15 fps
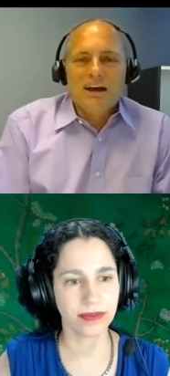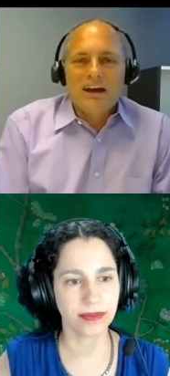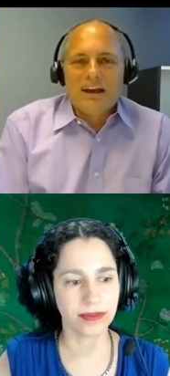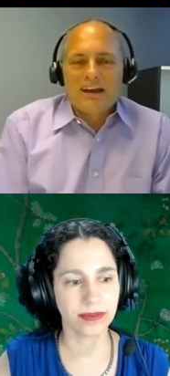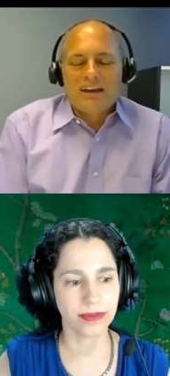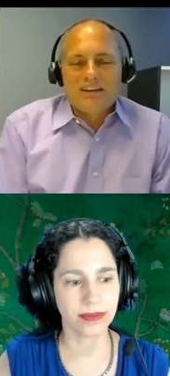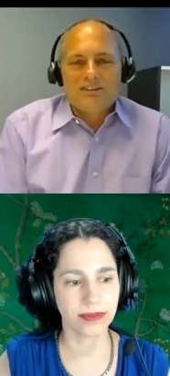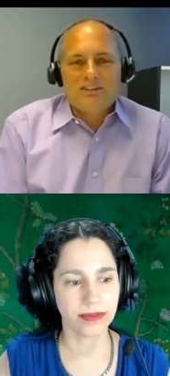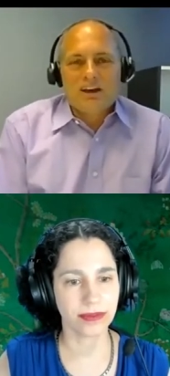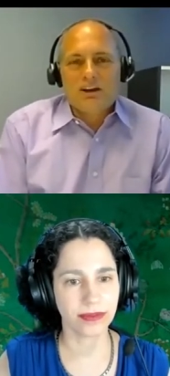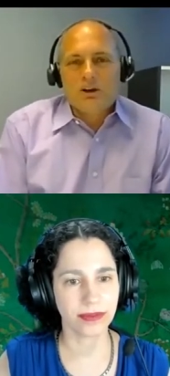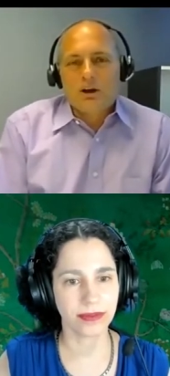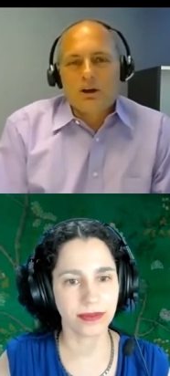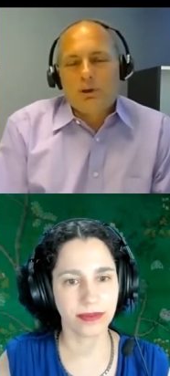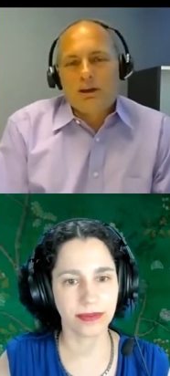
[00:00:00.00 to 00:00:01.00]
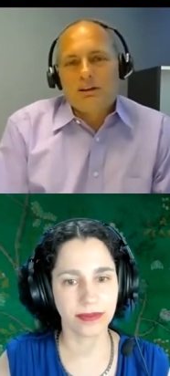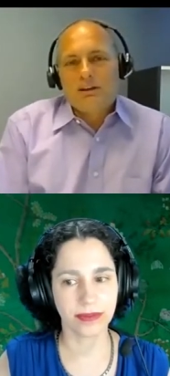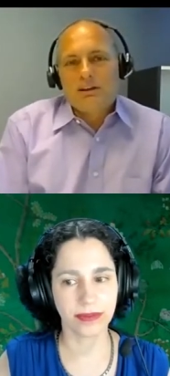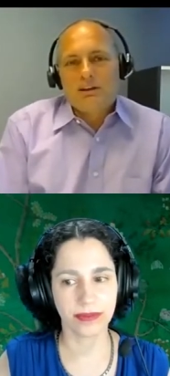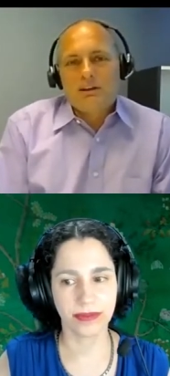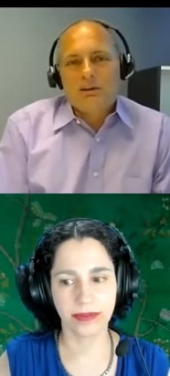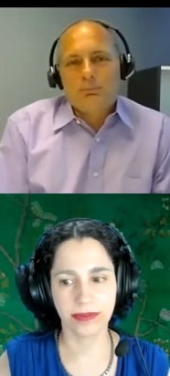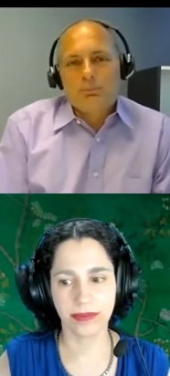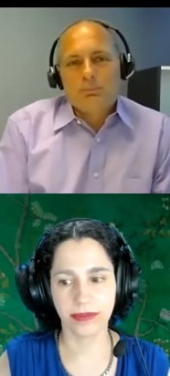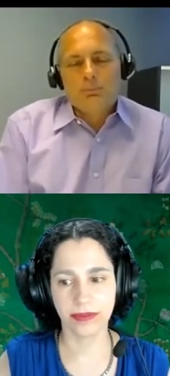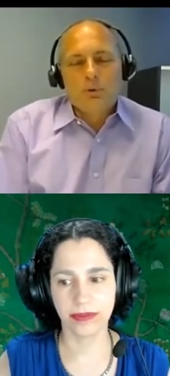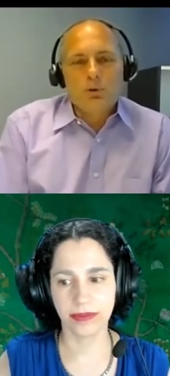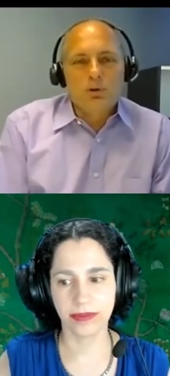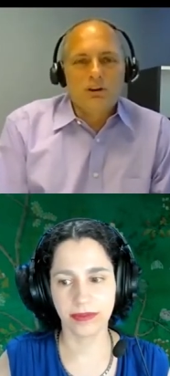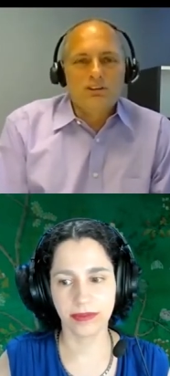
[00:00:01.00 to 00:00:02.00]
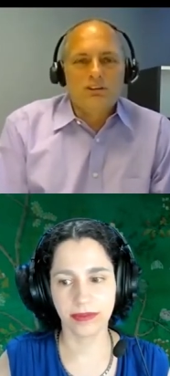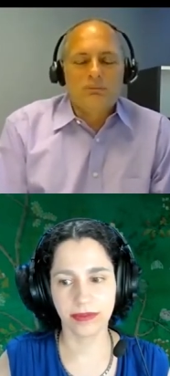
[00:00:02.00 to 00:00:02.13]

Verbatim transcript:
Speaker 1: et cetera. But in the course of